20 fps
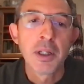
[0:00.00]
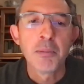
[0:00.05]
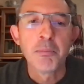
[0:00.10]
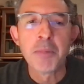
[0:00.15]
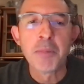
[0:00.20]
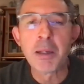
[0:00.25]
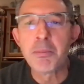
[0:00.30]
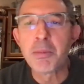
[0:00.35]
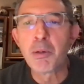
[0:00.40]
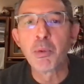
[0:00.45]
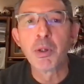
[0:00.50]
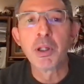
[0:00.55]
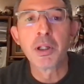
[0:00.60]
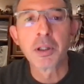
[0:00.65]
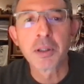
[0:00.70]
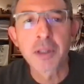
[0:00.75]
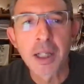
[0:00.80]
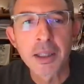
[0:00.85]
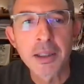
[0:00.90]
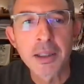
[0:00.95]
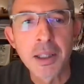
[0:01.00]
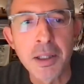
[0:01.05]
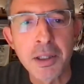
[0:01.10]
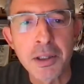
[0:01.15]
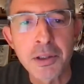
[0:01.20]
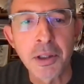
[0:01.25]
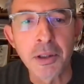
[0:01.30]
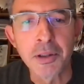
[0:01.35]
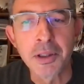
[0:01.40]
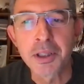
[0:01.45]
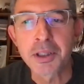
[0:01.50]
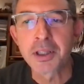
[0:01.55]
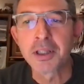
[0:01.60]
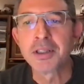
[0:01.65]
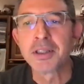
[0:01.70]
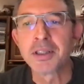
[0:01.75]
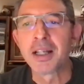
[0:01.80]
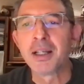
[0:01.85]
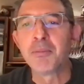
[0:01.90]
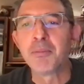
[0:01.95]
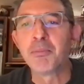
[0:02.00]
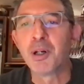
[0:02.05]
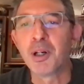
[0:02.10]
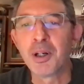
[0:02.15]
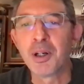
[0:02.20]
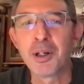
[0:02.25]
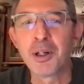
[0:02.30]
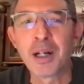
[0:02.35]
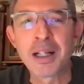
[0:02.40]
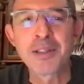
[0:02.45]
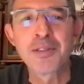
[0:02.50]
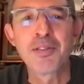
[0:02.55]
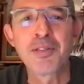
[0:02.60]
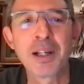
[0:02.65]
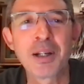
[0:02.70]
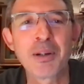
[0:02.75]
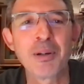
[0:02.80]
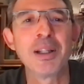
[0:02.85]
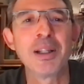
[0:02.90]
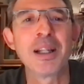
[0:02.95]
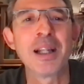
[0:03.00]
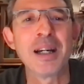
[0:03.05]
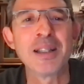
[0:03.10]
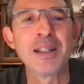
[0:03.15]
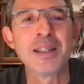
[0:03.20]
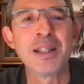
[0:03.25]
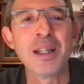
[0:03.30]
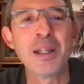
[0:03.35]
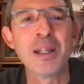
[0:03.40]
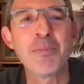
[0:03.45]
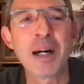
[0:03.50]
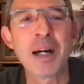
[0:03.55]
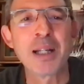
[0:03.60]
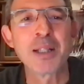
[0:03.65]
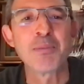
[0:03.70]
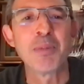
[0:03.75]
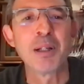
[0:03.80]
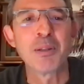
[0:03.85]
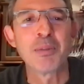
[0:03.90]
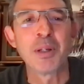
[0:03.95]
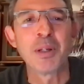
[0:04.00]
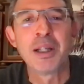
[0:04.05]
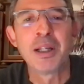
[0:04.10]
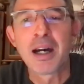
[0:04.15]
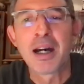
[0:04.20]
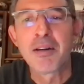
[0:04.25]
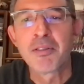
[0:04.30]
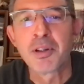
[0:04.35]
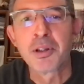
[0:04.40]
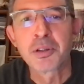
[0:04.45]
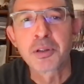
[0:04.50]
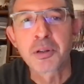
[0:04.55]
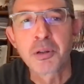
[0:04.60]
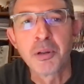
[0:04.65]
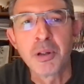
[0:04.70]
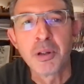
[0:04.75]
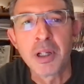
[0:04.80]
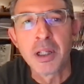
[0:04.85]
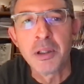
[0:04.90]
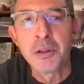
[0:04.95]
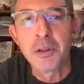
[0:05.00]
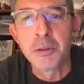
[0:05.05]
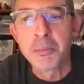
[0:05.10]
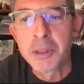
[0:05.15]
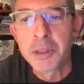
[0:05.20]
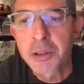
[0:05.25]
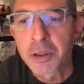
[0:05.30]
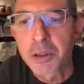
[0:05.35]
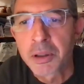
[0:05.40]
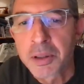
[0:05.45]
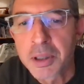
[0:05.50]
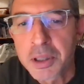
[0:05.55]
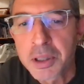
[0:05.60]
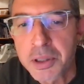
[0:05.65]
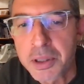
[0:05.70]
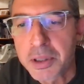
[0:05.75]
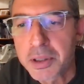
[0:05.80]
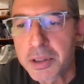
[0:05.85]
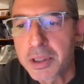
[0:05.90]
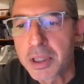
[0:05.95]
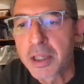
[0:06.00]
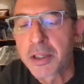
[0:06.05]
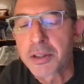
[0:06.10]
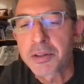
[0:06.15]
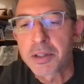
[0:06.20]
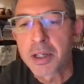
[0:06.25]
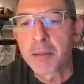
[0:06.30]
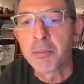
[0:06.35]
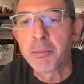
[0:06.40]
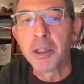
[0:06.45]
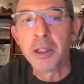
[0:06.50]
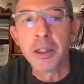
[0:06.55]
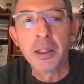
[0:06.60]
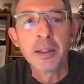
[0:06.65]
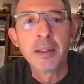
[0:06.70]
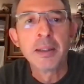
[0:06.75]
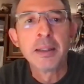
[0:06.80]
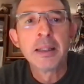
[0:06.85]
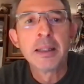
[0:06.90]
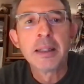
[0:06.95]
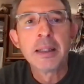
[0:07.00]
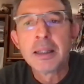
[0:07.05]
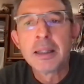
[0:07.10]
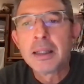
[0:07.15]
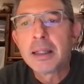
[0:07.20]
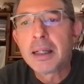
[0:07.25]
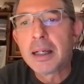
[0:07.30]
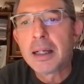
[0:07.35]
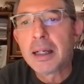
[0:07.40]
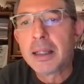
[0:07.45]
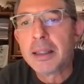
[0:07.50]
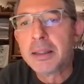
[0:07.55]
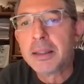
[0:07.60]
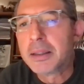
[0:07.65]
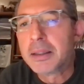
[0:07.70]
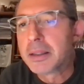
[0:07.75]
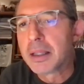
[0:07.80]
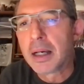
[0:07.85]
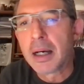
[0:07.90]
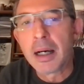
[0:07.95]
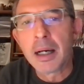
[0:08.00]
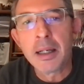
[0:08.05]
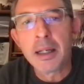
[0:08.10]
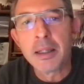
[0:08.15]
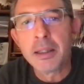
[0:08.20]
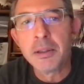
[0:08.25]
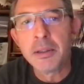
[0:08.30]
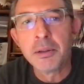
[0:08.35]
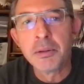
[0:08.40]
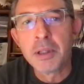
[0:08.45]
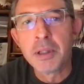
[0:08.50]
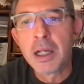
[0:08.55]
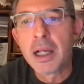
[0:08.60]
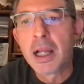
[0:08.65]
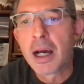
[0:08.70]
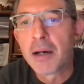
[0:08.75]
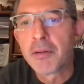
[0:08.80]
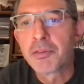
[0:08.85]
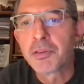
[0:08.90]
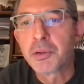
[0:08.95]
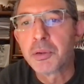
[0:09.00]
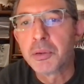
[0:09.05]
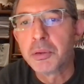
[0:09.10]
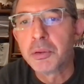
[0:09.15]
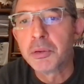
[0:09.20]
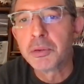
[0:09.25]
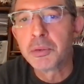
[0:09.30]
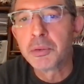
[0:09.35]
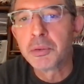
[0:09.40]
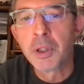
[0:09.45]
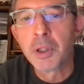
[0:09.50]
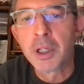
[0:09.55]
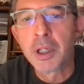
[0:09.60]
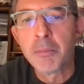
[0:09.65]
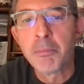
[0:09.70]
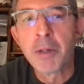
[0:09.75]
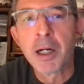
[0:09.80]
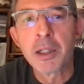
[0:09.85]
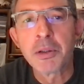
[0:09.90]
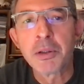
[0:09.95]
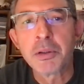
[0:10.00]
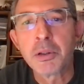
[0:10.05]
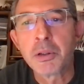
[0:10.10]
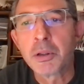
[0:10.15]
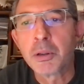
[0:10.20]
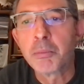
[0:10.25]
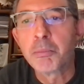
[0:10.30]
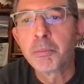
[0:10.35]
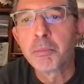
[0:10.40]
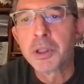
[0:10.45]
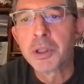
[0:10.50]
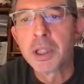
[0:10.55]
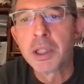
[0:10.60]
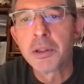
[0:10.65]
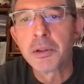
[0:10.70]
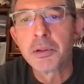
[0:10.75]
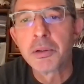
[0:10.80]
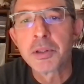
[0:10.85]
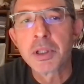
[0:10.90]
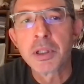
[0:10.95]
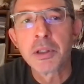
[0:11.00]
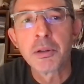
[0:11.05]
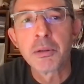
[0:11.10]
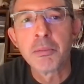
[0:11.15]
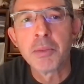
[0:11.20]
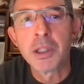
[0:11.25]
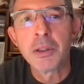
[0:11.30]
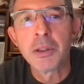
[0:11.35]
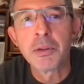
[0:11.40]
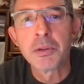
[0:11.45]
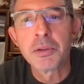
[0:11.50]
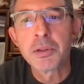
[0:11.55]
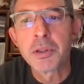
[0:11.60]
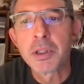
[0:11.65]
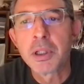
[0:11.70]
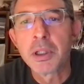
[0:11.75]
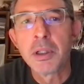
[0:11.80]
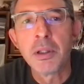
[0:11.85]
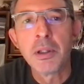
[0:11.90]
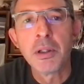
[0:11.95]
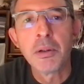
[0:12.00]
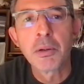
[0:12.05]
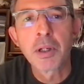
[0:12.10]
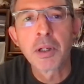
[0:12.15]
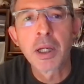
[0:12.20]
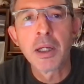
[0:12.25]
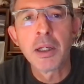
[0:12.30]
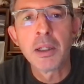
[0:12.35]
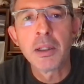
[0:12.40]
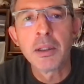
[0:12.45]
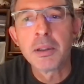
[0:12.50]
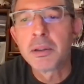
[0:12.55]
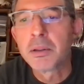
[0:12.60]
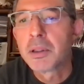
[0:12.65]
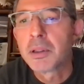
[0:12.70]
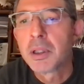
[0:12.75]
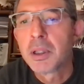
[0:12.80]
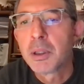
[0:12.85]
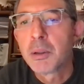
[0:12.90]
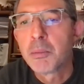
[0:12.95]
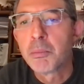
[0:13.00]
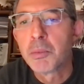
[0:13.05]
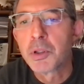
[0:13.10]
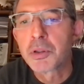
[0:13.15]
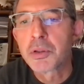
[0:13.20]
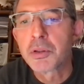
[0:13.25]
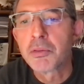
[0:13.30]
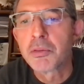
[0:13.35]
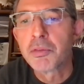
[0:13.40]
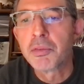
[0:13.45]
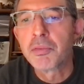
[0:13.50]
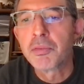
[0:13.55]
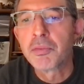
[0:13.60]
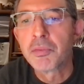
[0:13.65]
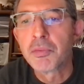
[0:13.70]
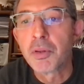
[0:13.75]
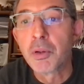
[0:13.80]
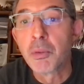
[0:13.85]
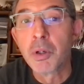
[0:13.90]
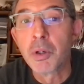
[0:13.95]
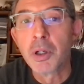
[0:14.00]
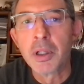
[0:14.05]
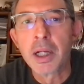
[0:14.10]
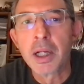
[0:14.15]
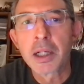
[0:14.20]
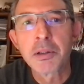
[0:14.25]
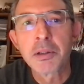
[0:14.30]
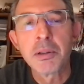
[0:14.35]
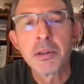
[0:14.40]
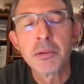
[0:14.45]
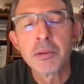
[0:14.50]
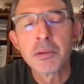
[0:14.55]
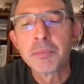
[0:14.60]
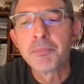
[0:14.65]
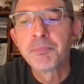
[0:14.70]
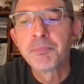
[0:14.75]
maybe we're not getting these conditions anymore as frequently as in the past, but when you have those cool and humid conditions in the summer, and you really have to worry about your potatoes and tomatoes here in the UK and most of the world actually.